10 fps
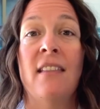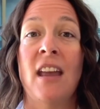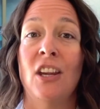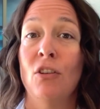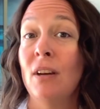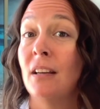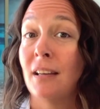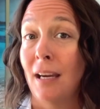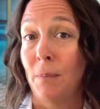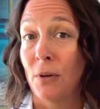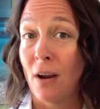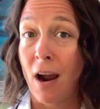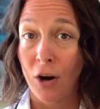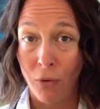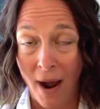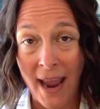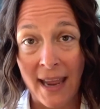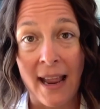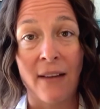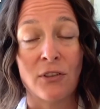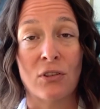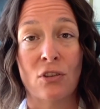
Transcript: that you need to keep your dog quiet after